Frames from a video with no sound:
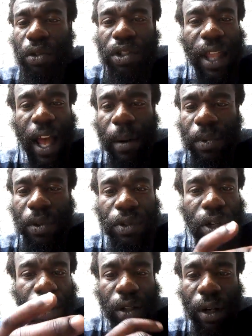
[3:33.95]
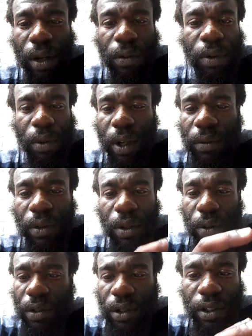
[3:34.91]
you stop, you turn it off or whatever,
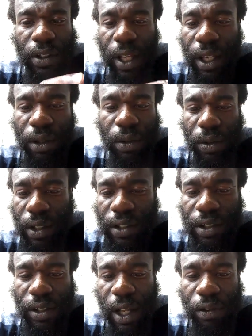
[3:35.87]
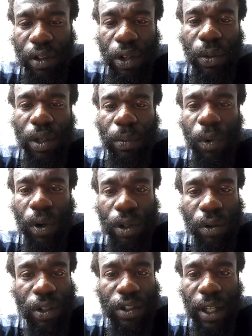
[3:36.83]
you just decide this is not for you
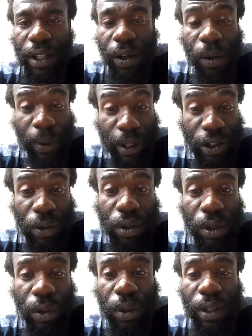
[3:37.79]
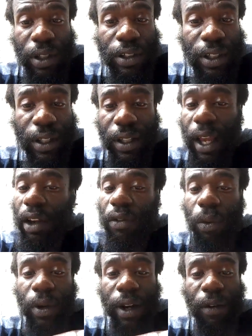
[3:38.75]
anymore, you decide to go back into a lower density
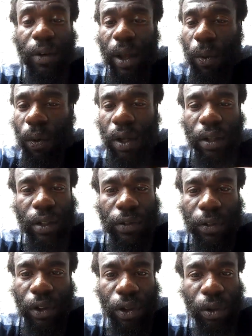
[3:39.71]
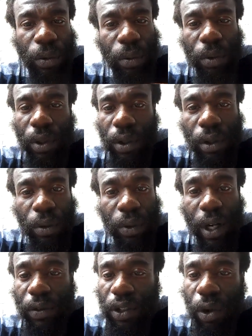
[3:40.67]
life, or whatever that was for you,
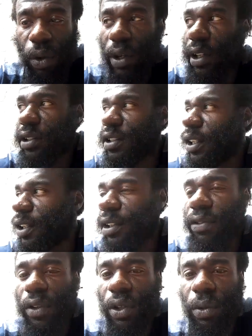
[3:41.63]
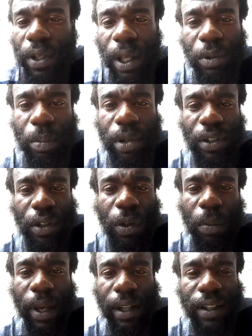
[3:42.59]
whatever lower density is for you that was pulling
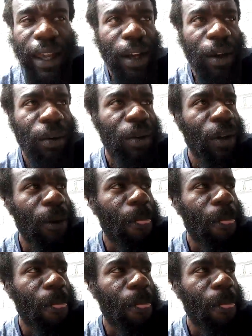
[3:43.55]
you back down.